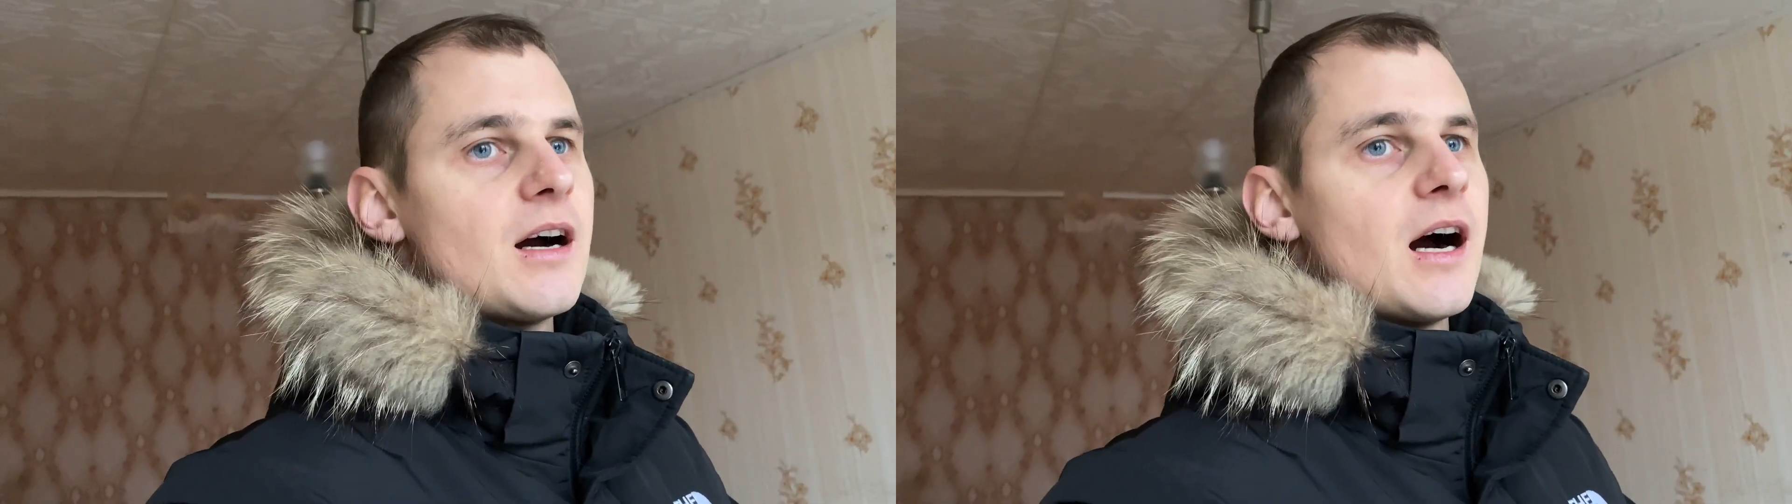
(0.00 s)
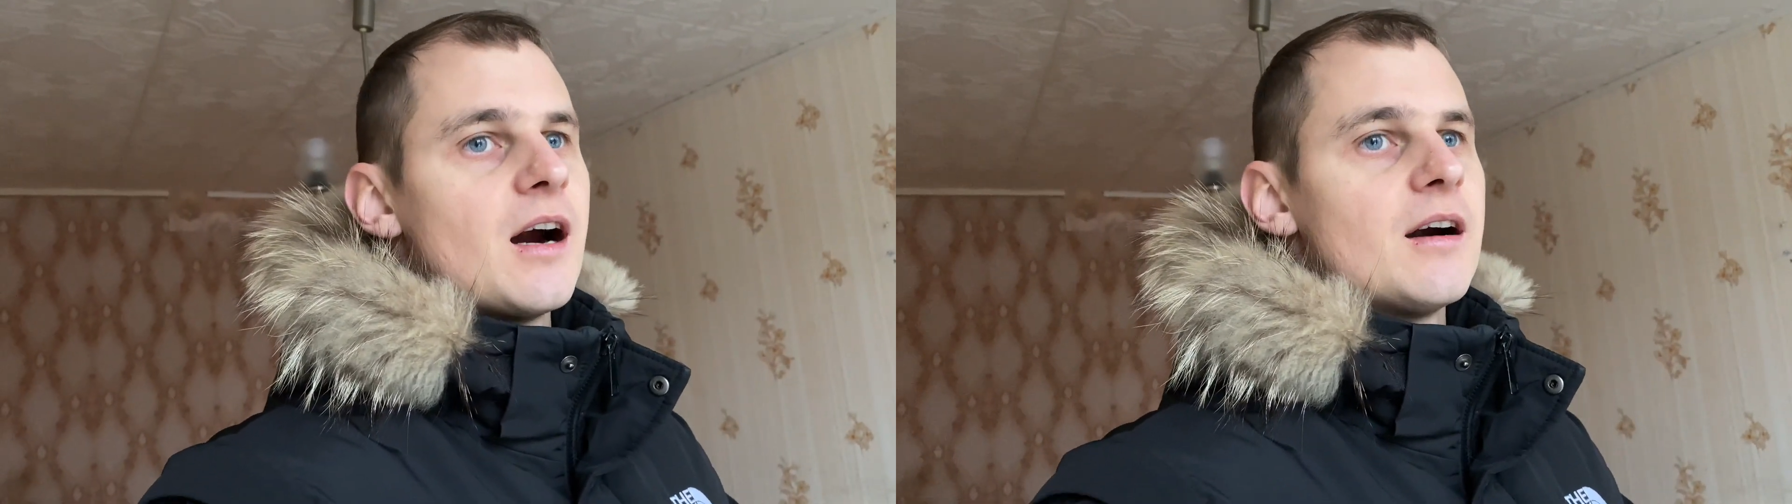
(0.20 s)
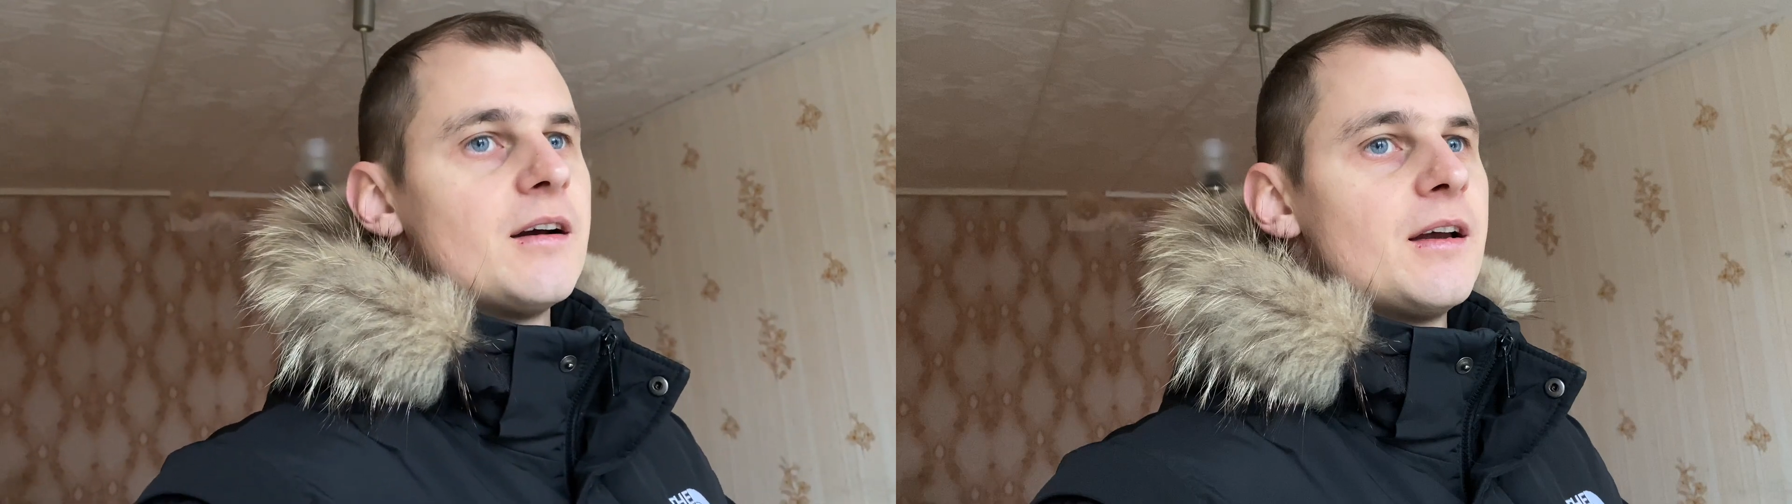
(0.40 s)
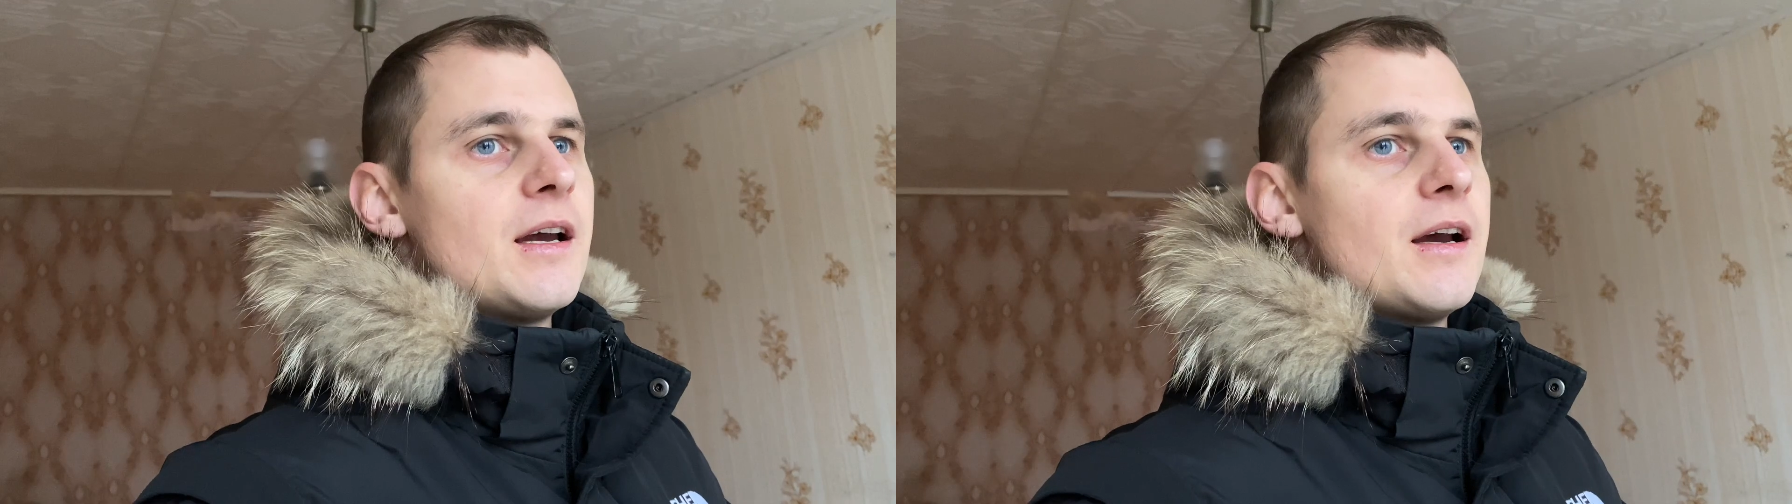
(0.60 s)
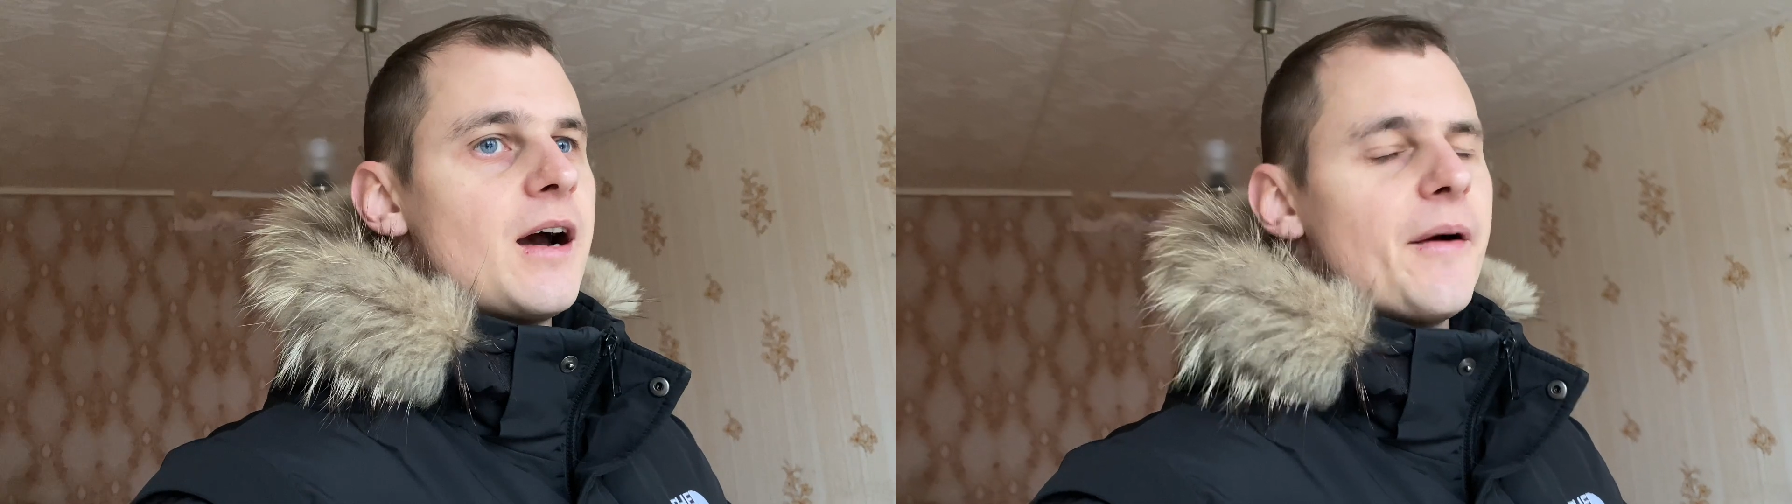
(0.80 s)
are
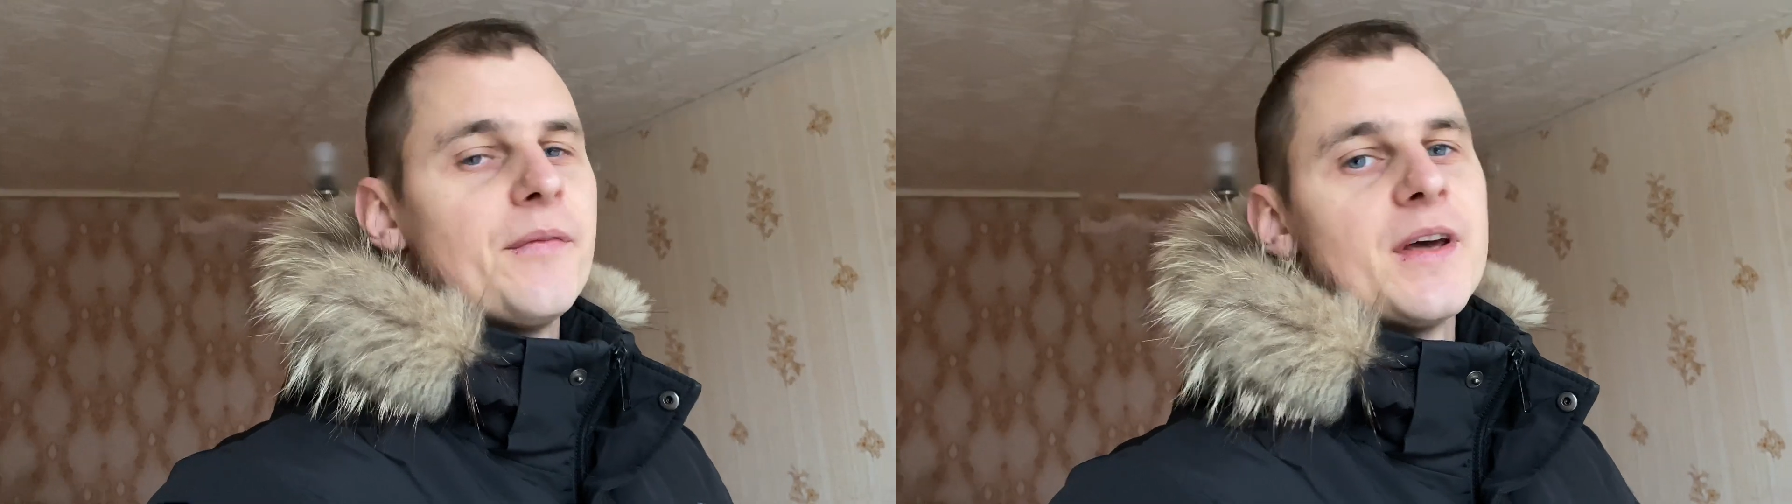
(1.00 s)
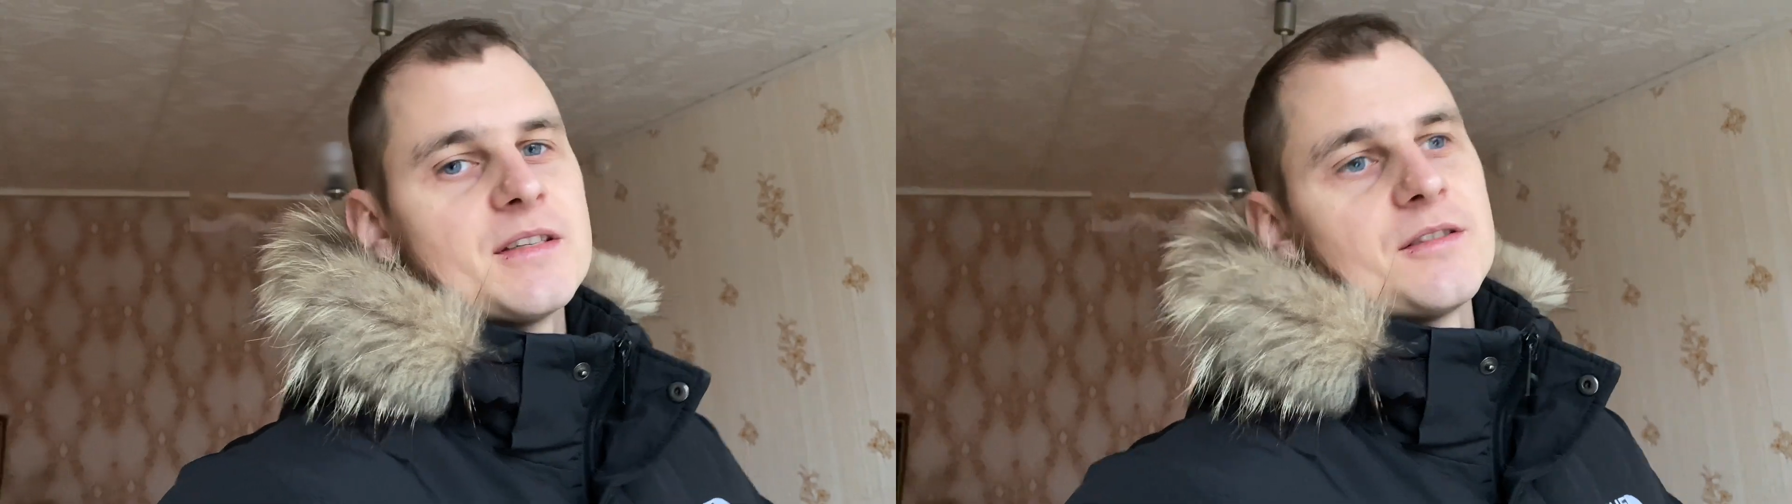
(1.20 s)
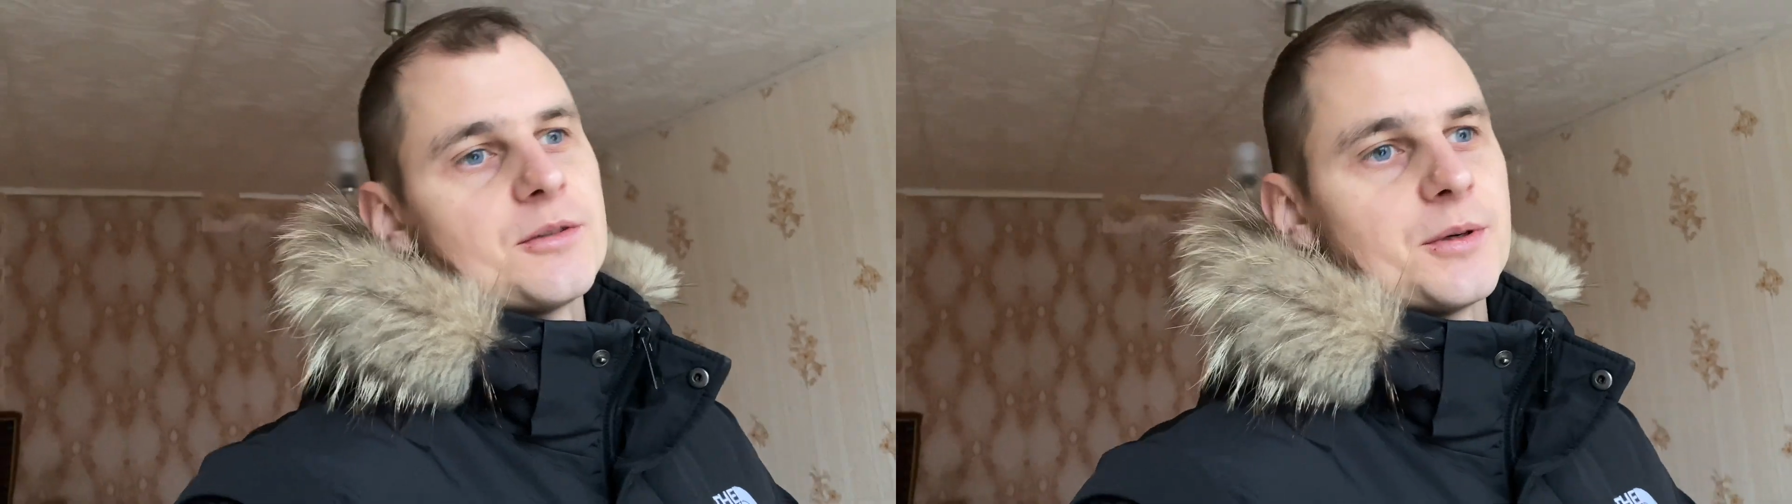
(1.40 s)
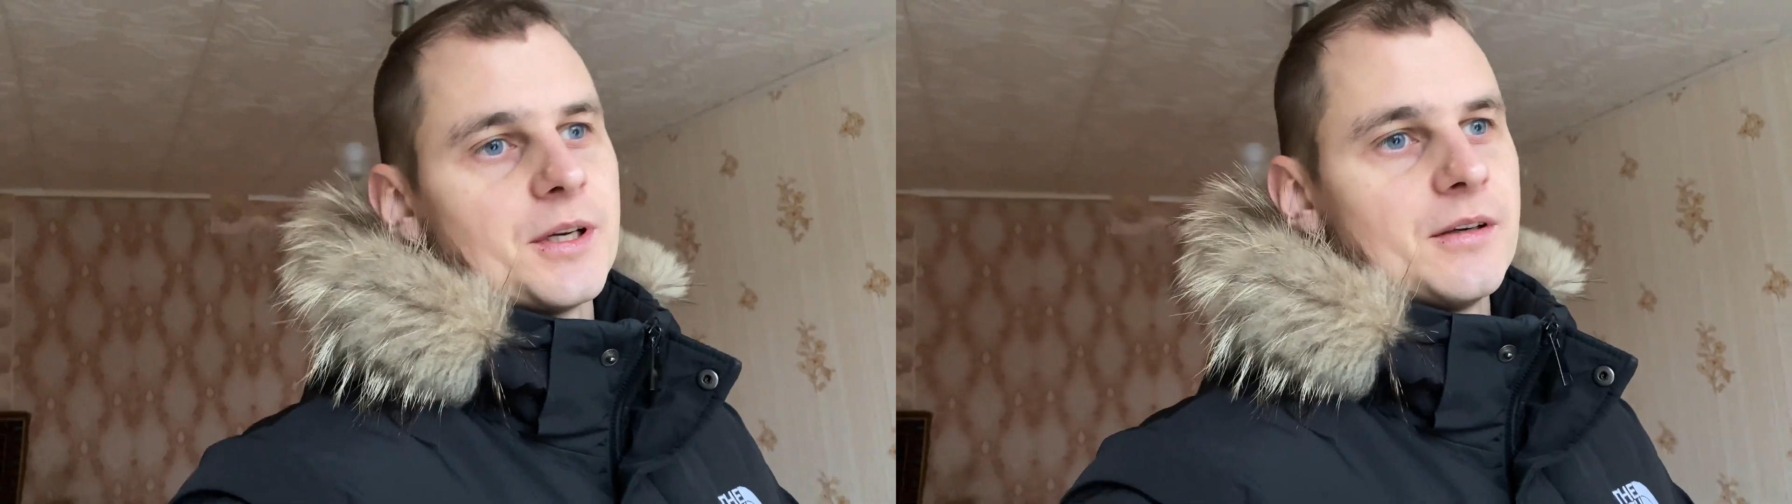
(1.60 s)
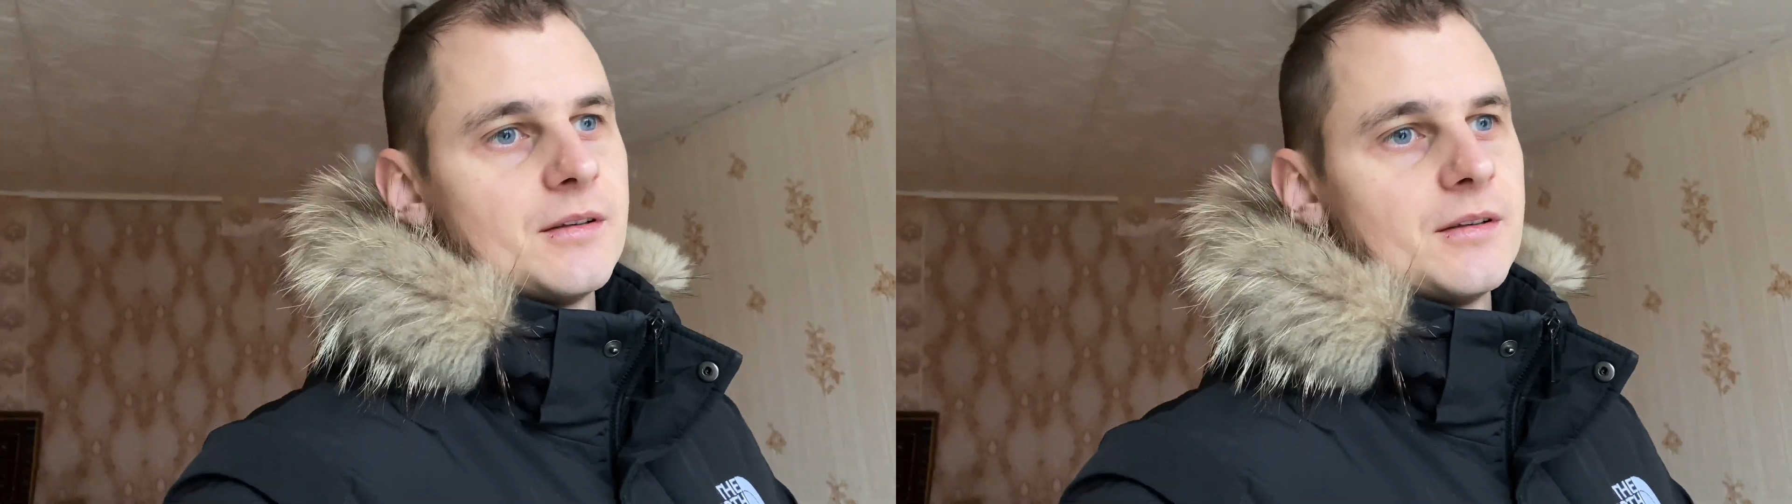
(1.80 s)
unnecessary.